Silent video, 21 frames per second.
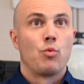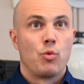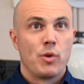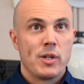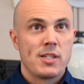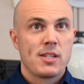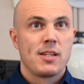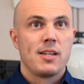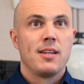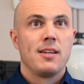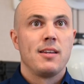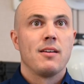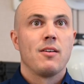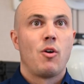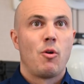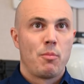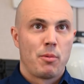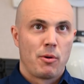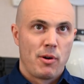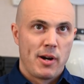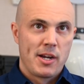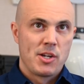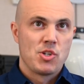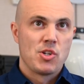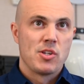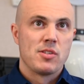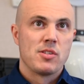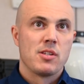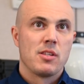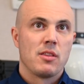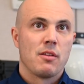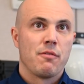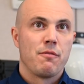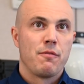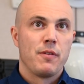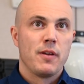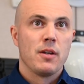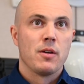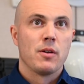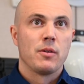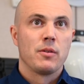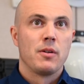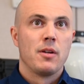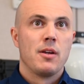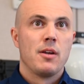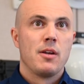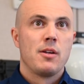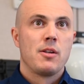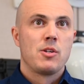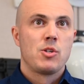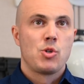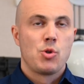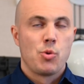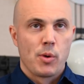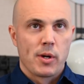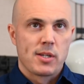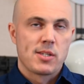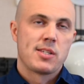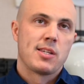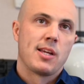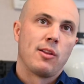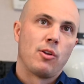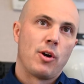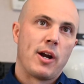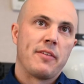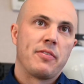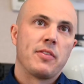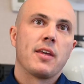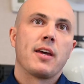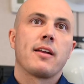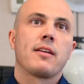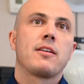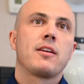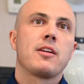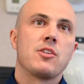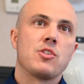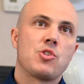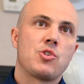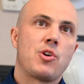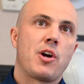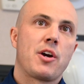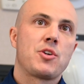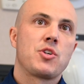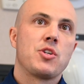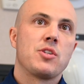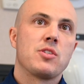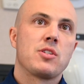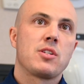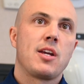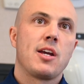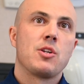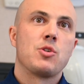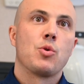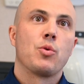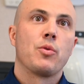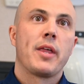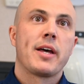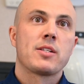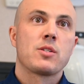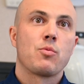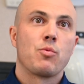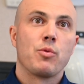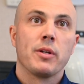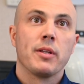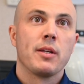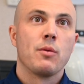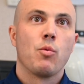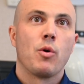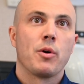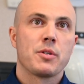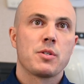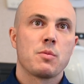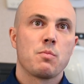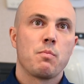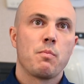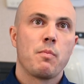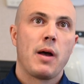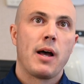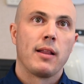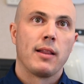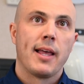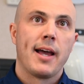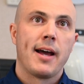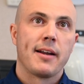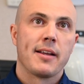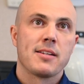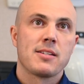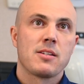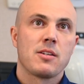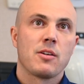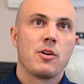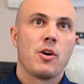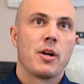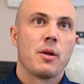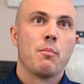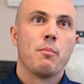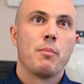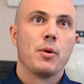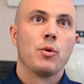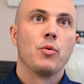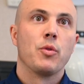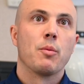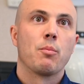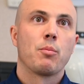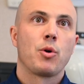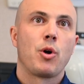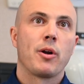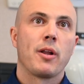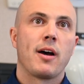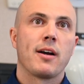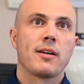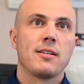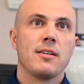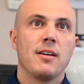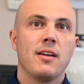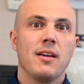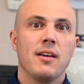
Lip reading: risky operations in the field to accelerate that construction schedule? That's really what's allowed us to kind of build the product.